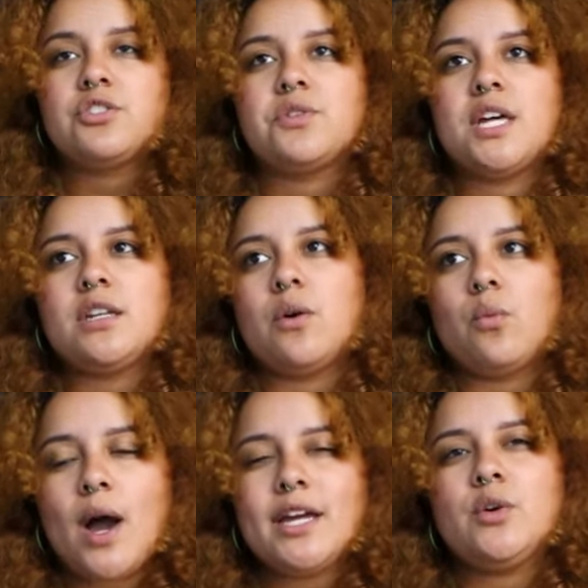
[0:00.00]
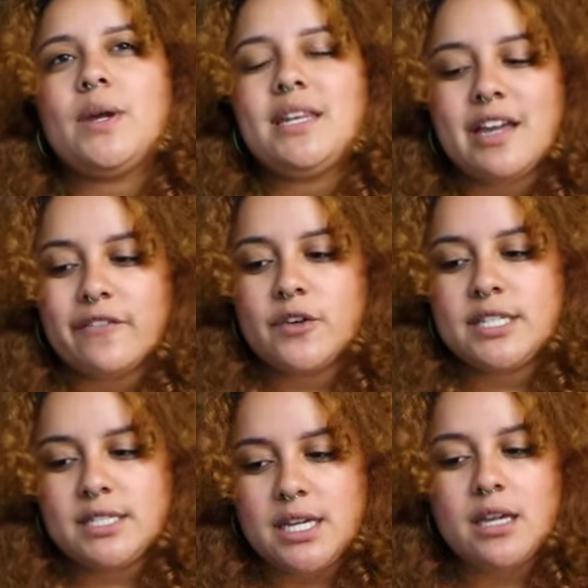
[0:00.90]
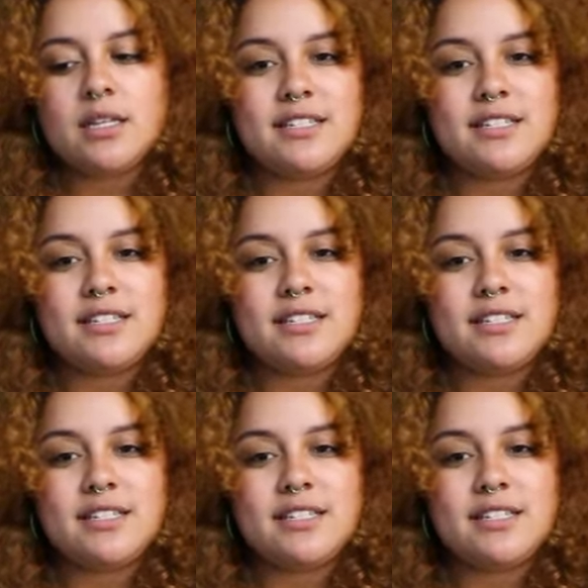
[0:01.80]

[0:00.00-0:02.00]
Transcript: So then, why do we never see